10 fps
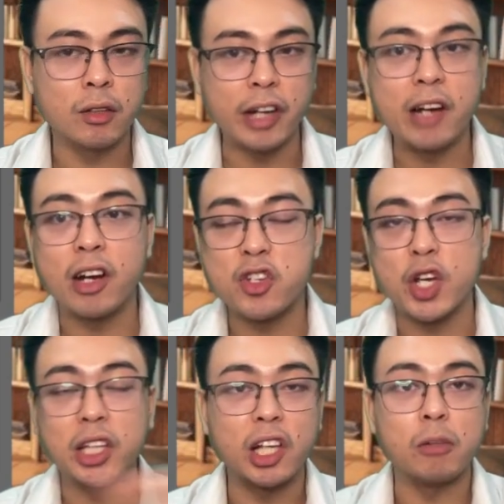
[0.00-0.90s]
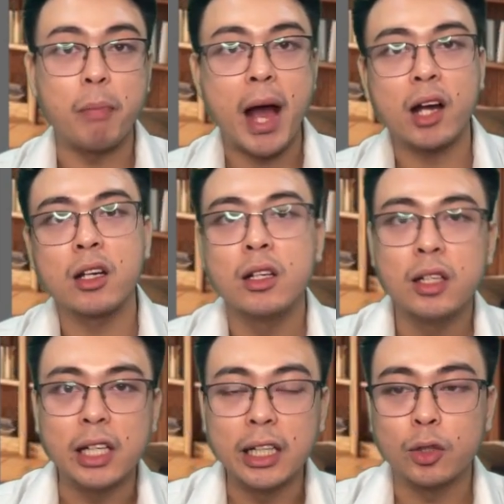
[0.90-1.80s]
re-radiated back
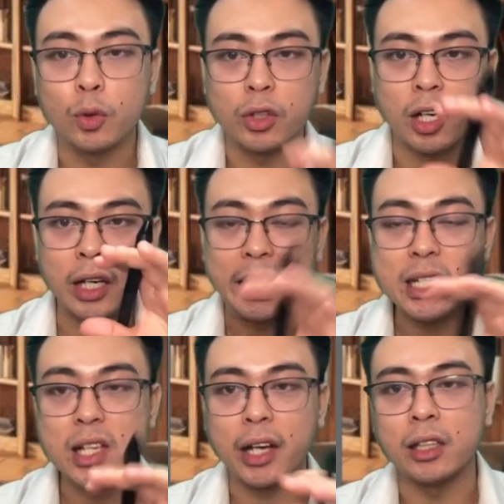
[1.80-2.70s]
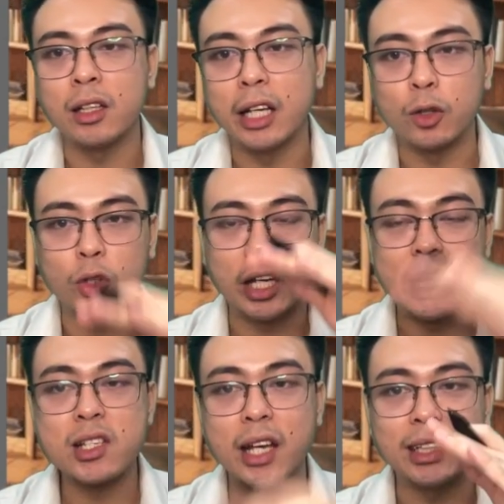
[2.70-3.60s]
into the inside
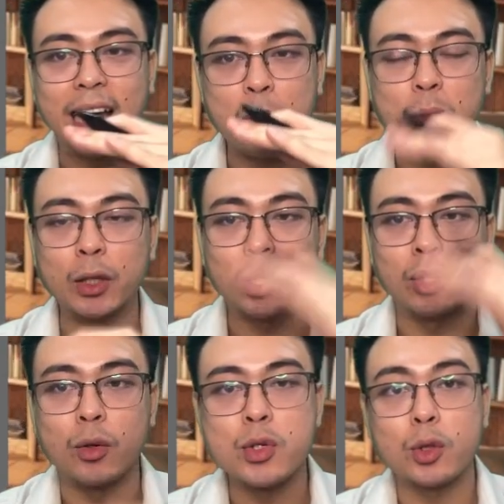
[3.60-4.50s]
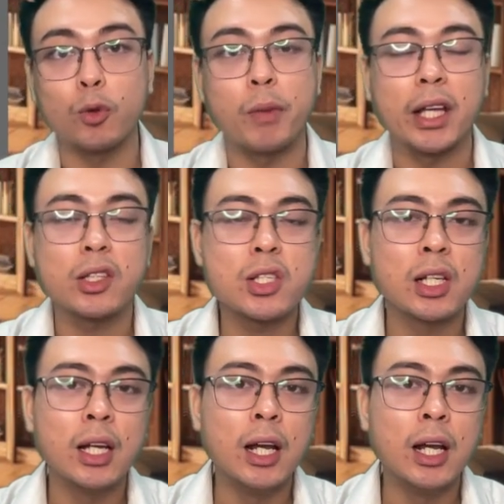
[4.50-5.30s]
gap between those two plates.